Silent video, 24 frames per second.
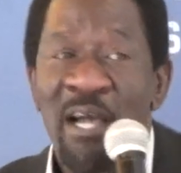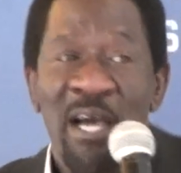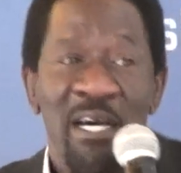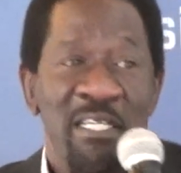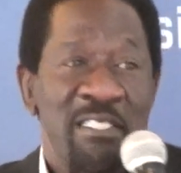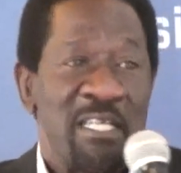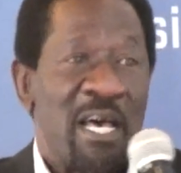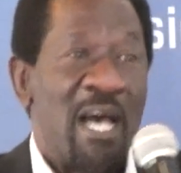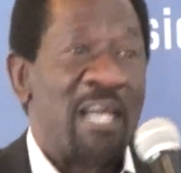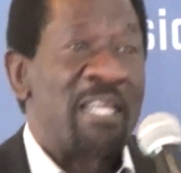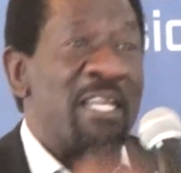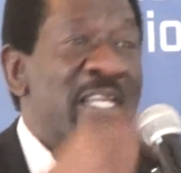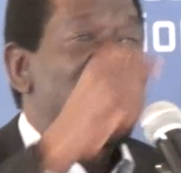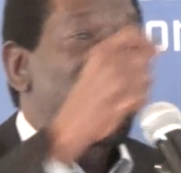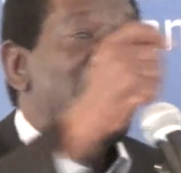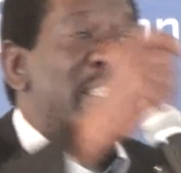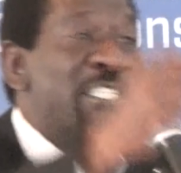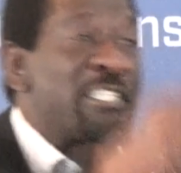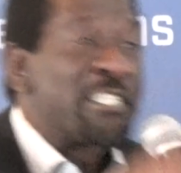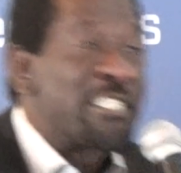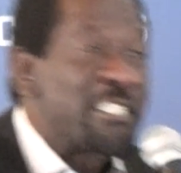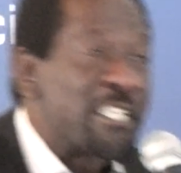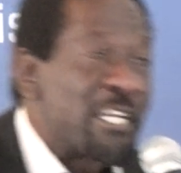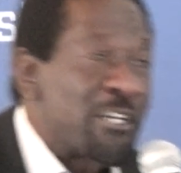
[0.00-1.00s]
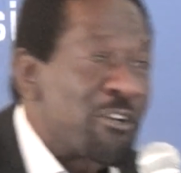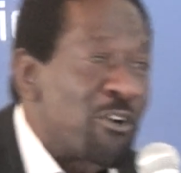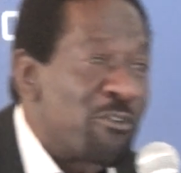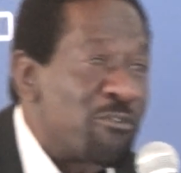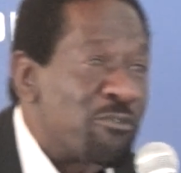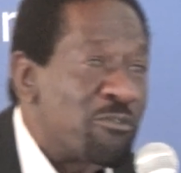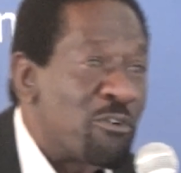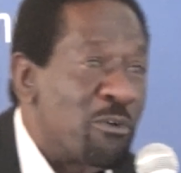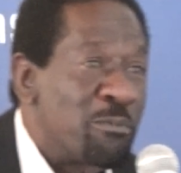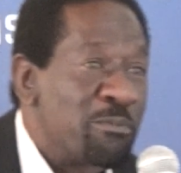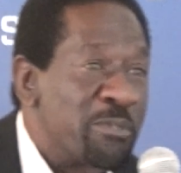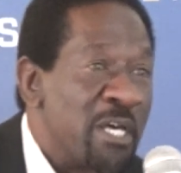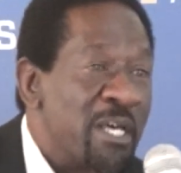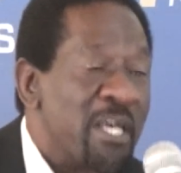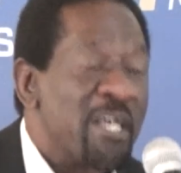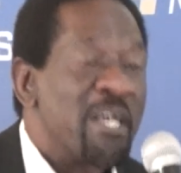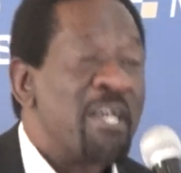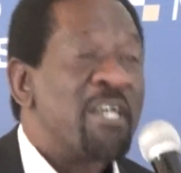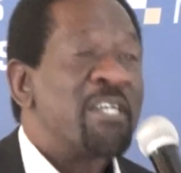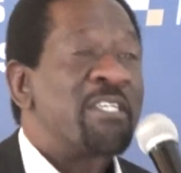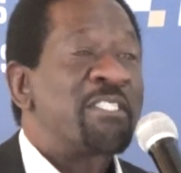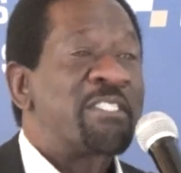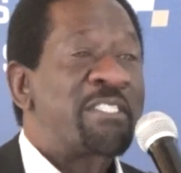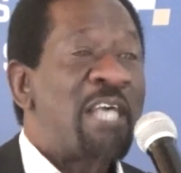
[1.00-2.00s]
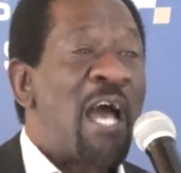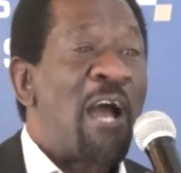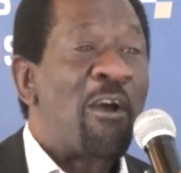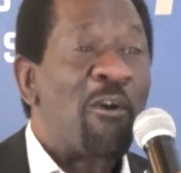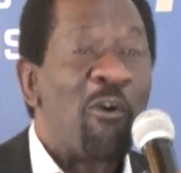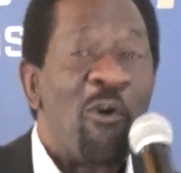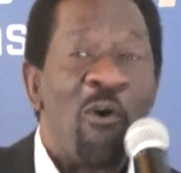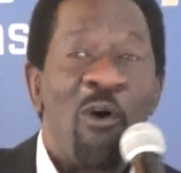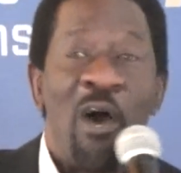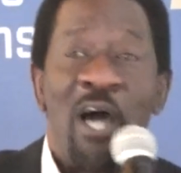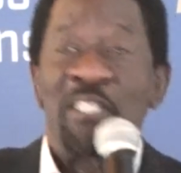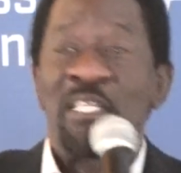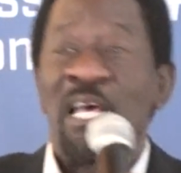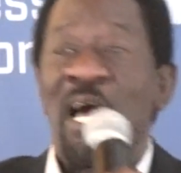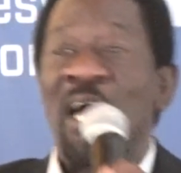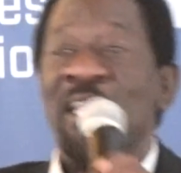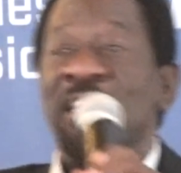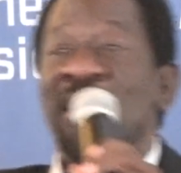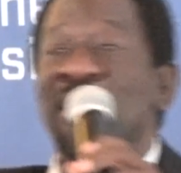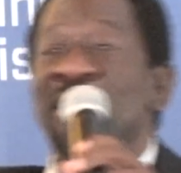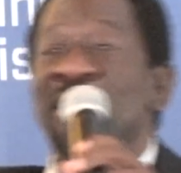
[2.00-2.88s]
has had a debt written off from the Sacco, has had a